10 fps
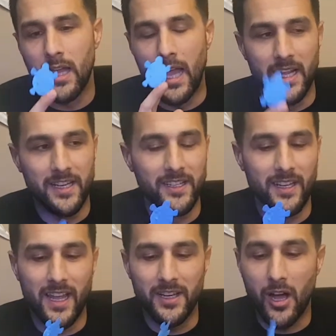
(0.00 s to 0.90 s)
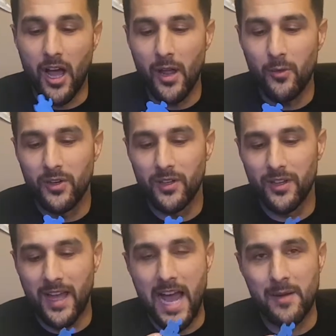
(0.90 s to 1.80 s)
and and I
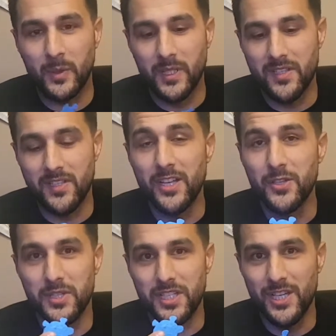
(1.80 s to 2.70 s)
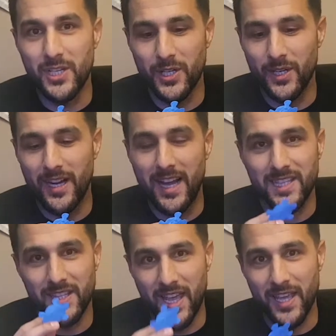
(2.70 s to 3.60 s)
will happily send you a T-shirt
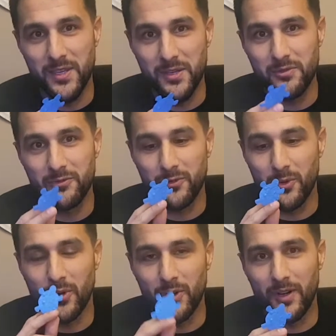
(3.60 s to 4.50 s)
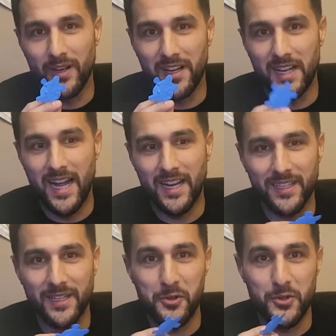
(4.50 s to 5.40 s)
as a thank you for uh, adding
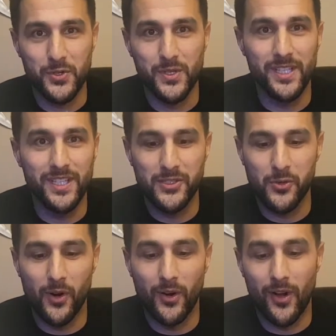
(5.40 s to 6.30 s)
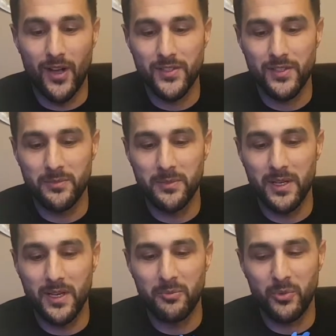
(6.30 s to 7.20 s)
another tree to our awesome
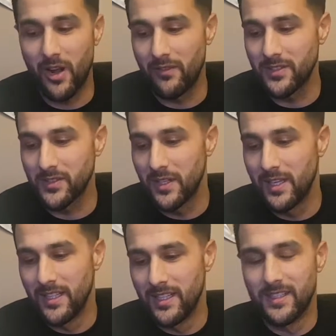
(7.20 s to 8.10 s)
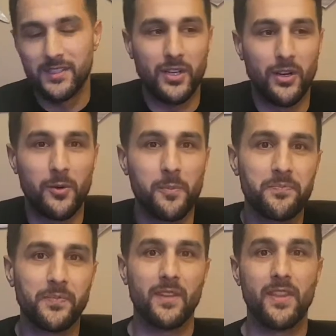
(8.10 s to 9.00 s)
uh, province. So
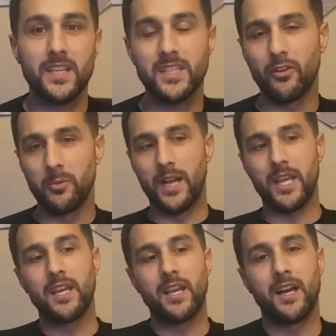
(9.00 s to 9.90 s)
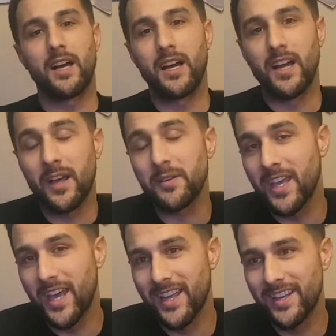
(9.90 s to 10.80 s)
thanks everybody. Uh,
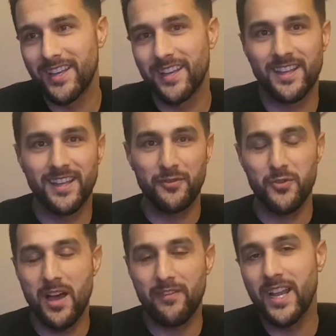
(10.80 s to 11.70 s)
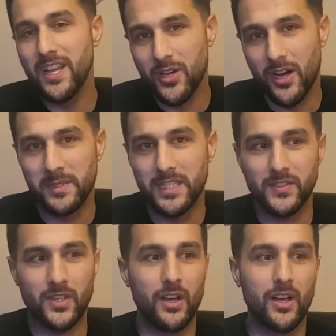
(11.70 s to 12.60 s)
again, if you have any
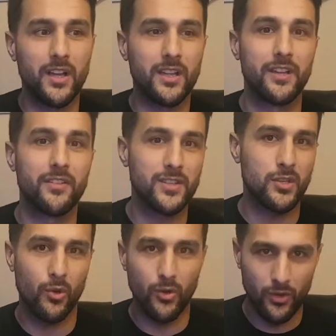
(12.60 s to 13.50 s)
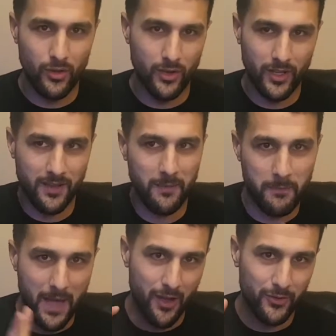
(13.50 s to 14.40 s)
comments on this whole
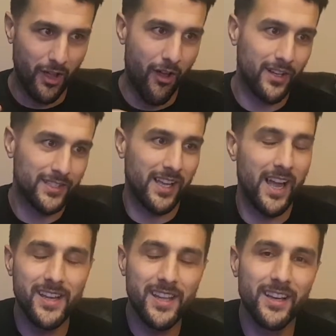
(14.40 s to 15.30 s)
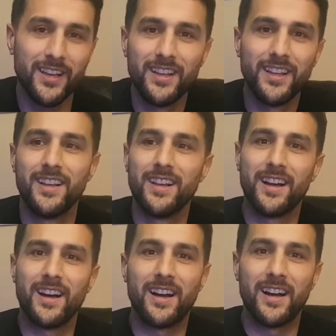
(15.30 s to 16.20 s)
Bio Talks idea.
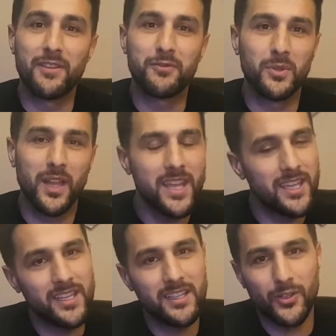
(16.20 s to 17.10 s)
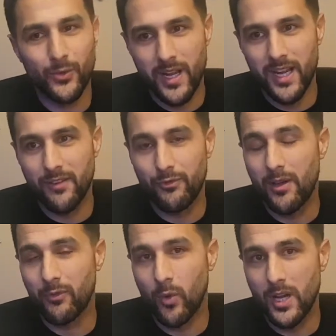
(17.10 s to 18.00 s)
Uh, if you like it, great. If you
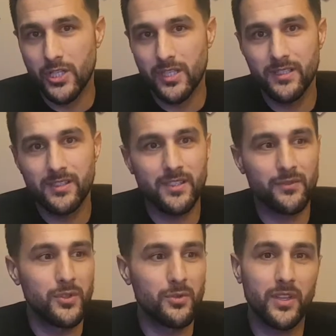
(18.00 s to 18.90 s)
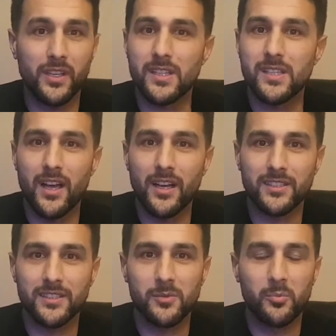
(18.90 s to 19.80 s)
have questions, if you think it
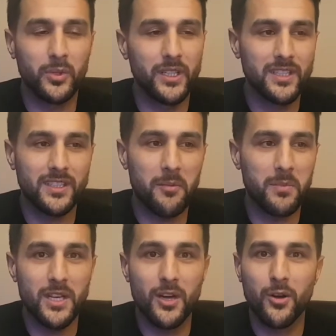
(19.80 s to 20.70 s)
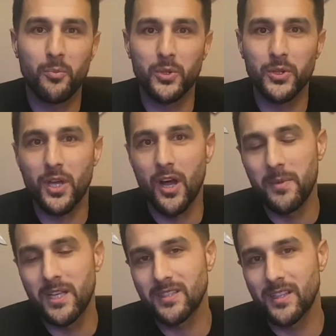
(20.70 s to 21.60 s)
sucks, please let me know. Put the
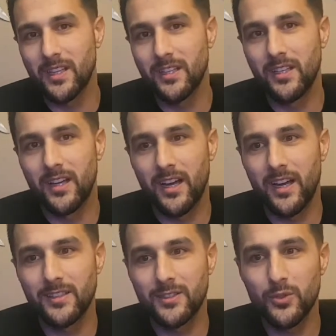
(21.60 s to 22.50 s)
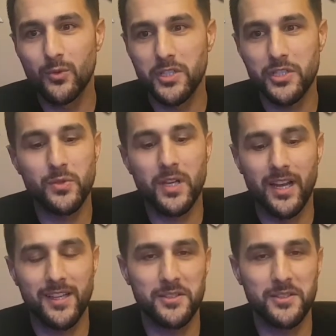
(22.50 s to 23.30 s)
comments in. Uh, do what you gotta